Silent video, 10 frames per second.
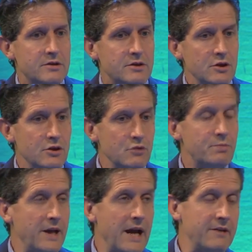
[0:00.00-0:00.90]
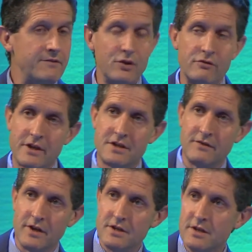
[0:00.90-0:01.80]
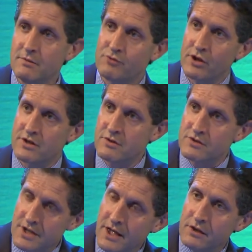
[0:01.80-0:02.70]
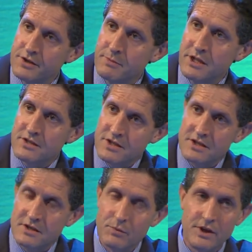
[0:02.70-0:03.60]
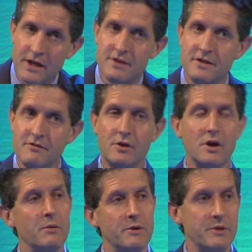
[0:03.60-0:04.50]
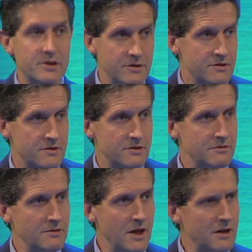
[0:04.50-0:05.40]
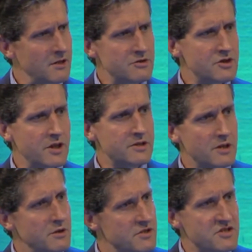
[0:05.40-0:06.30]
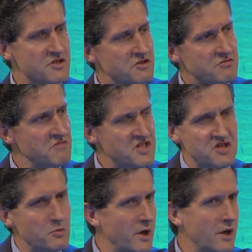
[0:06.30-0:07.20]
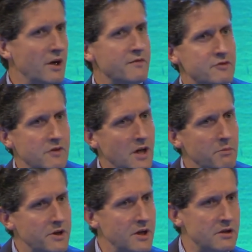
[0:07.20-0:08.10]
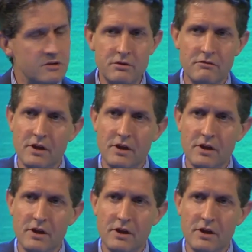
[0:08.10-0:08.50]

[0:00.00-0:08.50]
do you plan for your activities and the products you sell to be consistent with net zero carbon emissions? I'd just like to know, is this a 1.5-degree company, a 2-degree